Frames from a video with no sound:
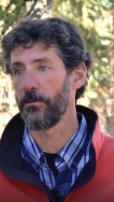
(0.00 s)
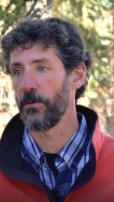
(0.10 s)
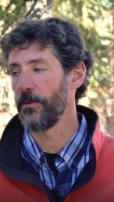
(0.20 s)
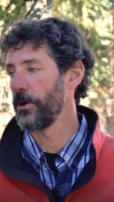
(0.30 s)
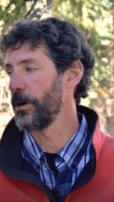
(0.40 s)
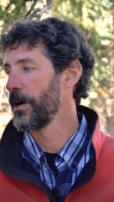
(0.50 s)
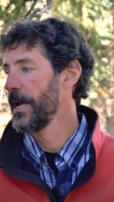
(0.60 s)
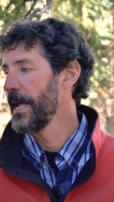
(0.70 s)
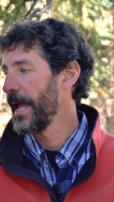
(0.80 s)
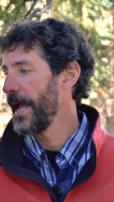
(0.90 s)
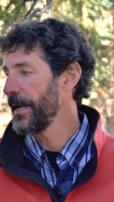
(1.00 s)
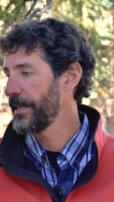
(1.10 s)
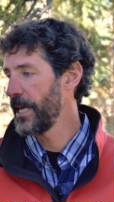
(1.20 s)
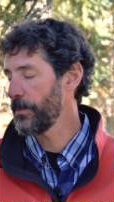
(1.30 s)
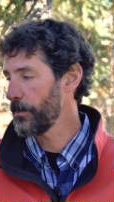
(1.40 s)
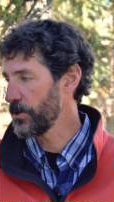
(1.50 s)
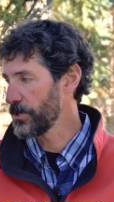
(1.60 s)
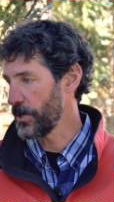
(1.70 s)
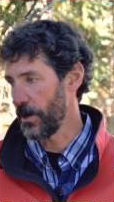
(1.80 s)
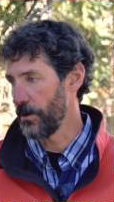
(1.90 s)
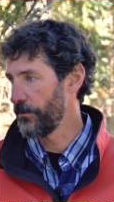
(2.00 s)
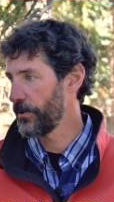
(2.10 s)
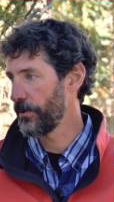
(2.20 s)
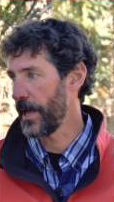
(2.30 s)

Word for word: river and keep it preserved.